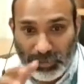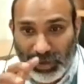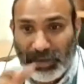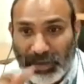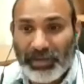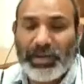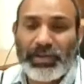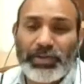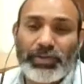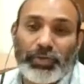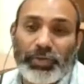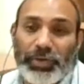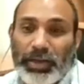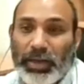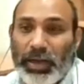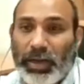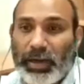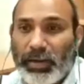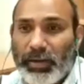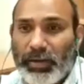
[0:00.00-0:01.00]
Res
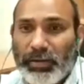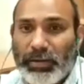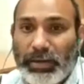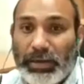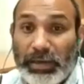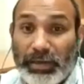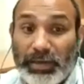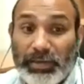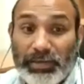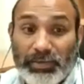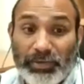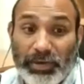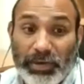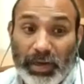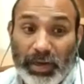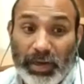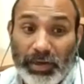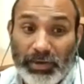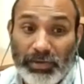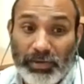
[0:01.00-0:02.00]
judicata. Res
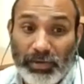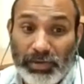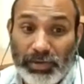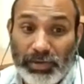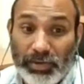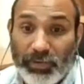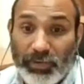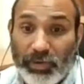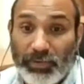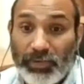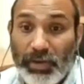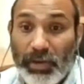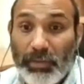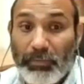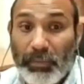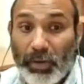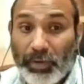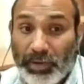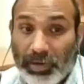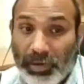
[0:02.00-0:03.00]
judicata is also one of the
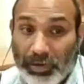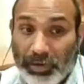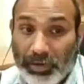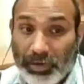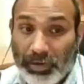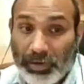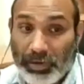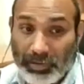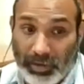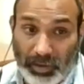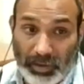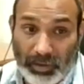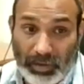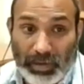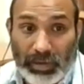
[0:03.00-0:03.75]
important thing.